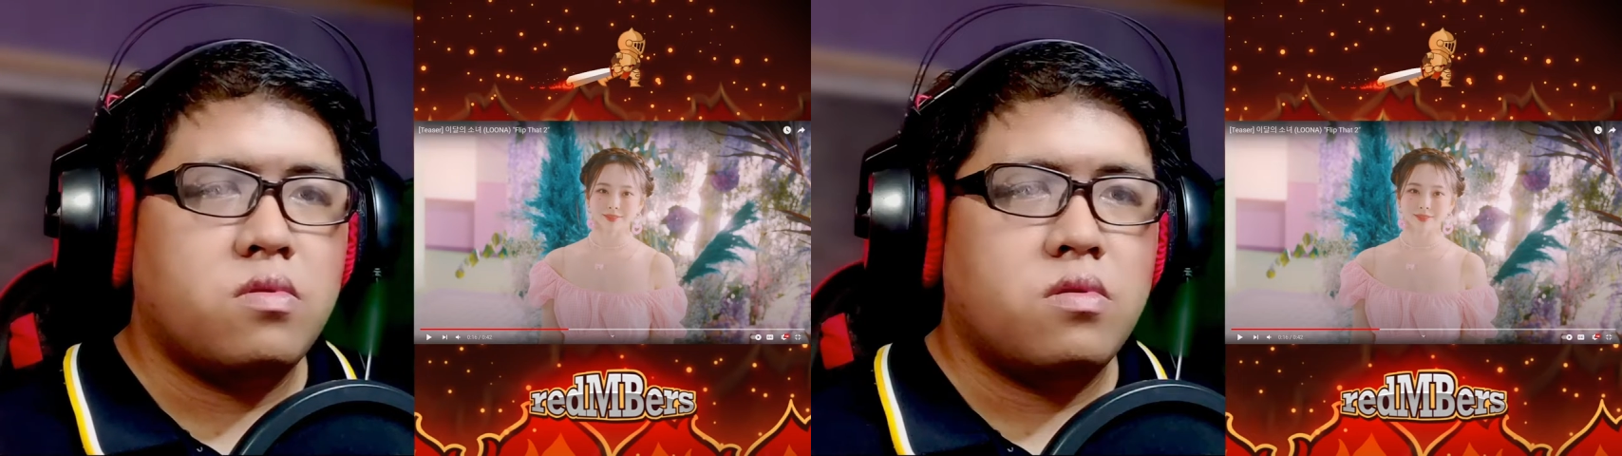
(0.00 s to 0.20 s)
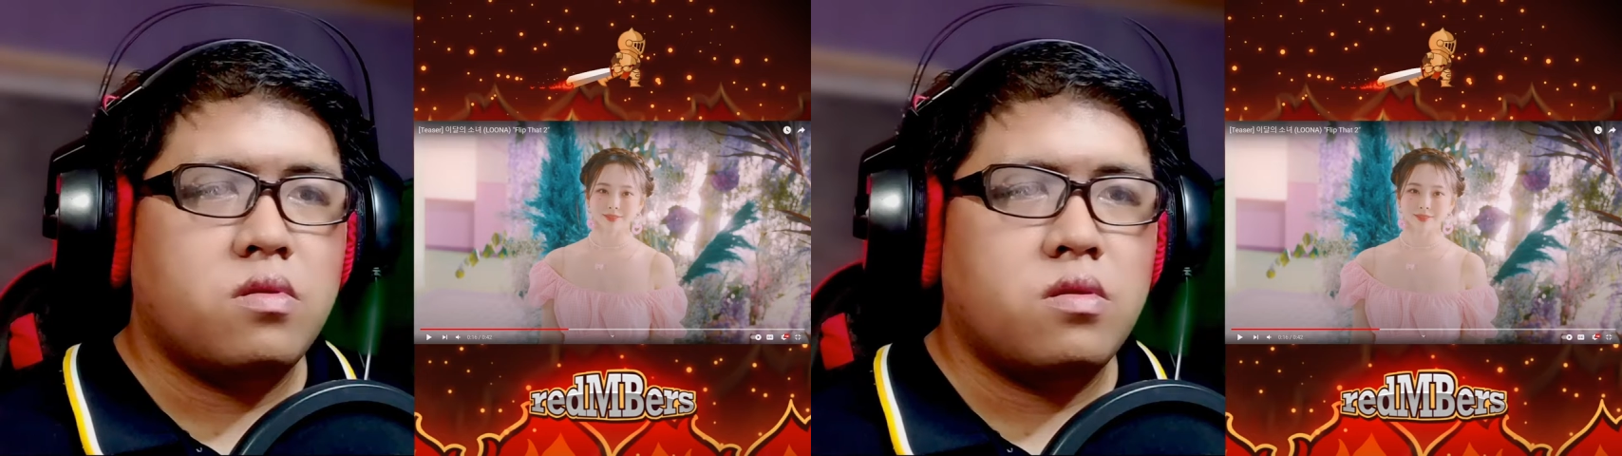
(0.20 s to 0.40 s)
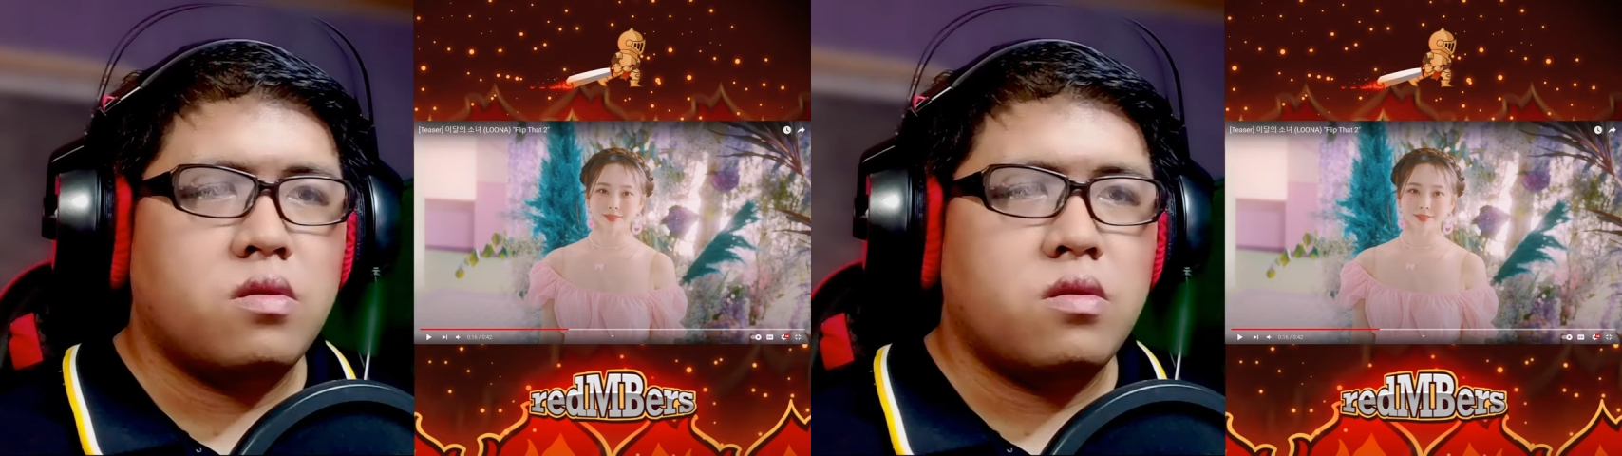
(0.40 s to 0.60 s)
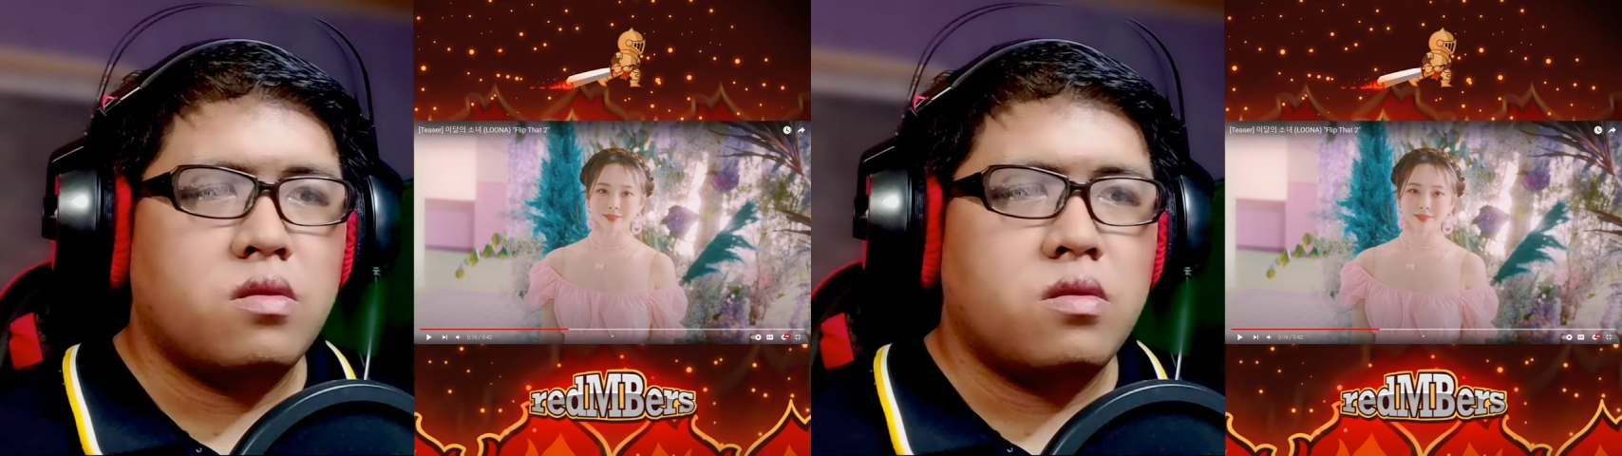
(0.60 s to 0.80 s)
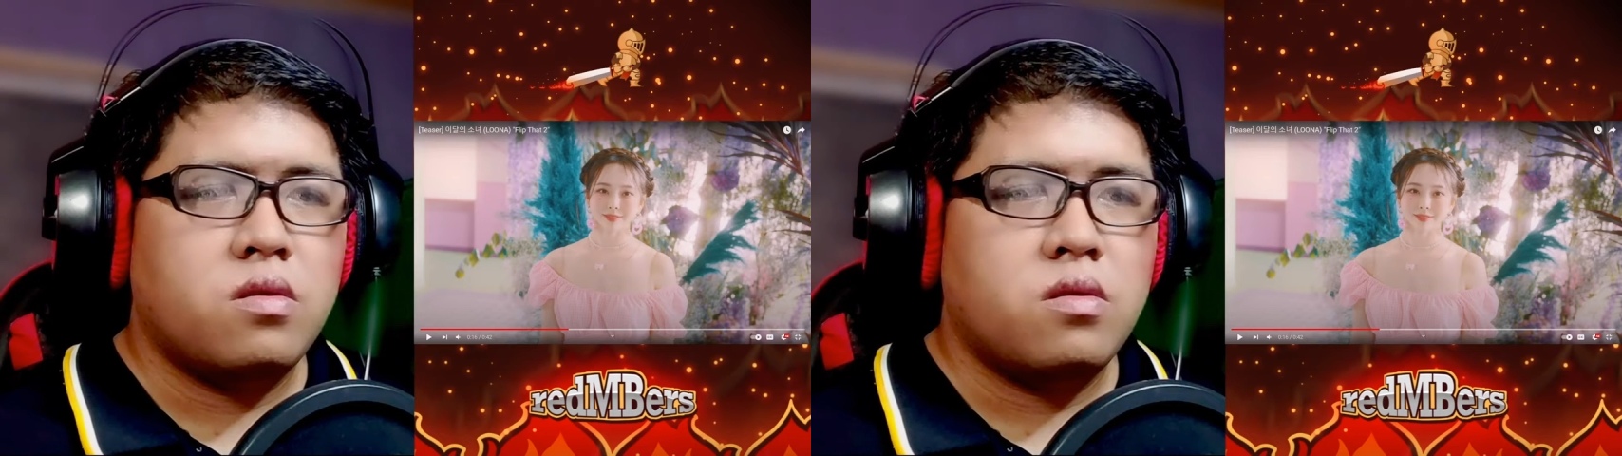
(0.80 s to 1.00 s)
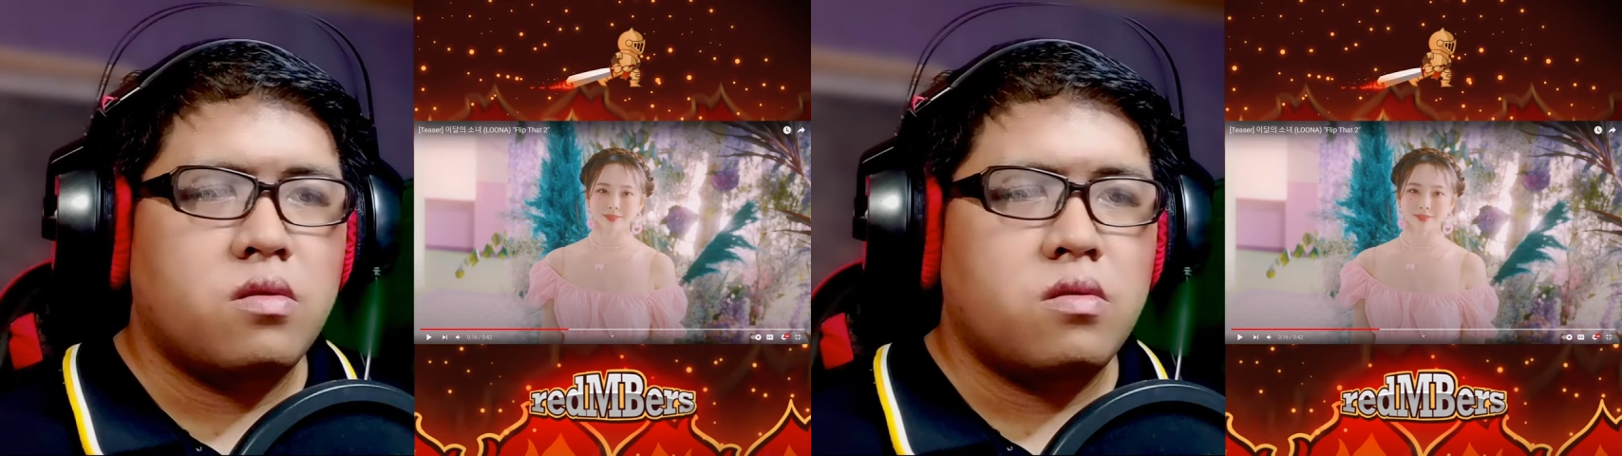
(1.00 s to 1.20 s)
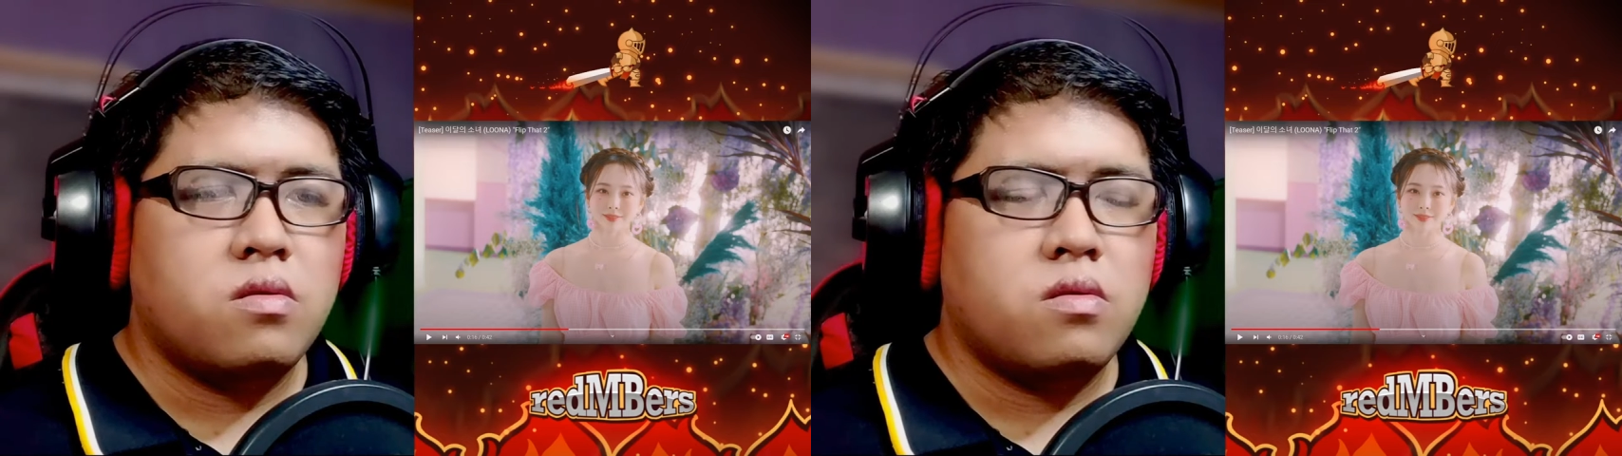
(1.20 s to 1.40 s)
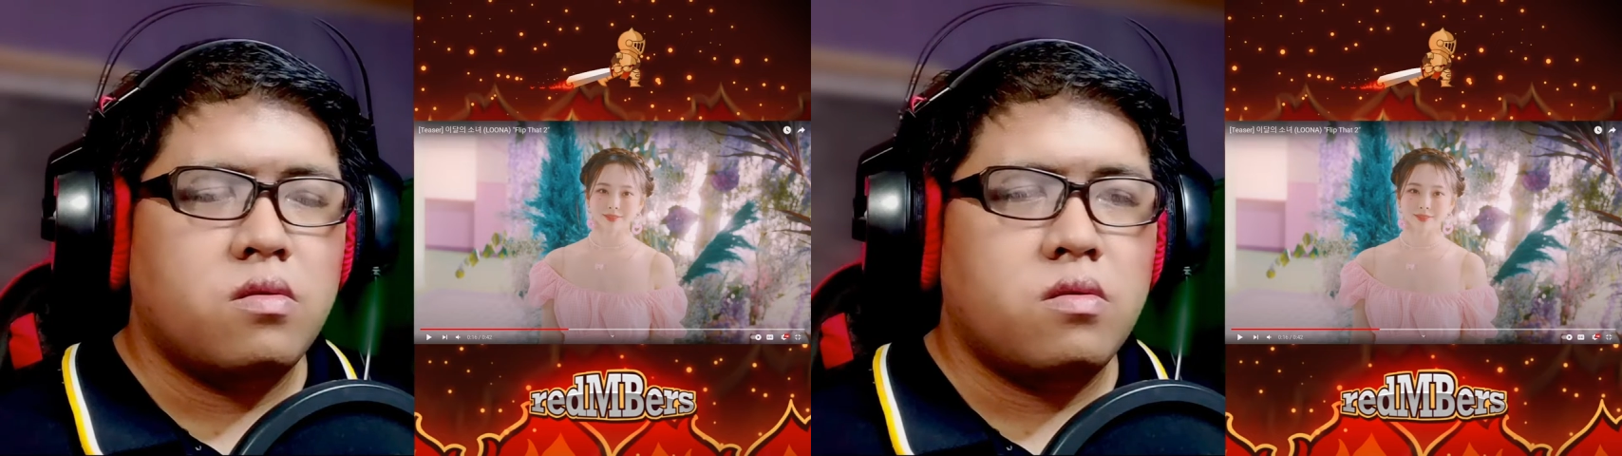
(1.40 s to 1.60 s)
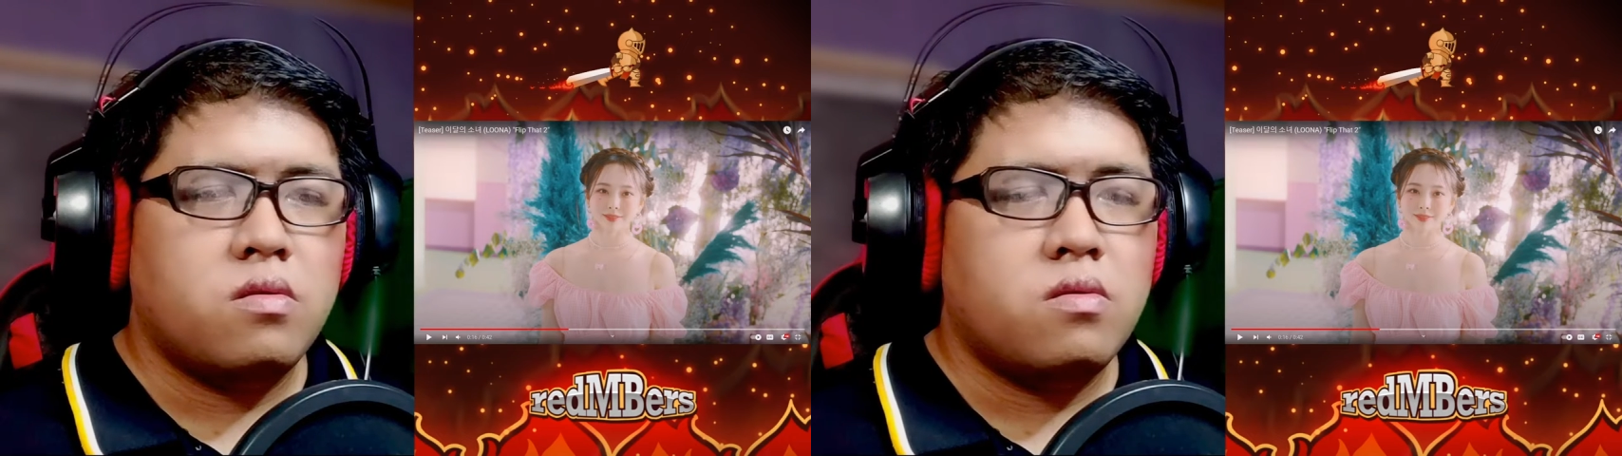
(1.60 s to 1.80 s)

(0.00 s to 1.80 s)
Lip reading: [no speech]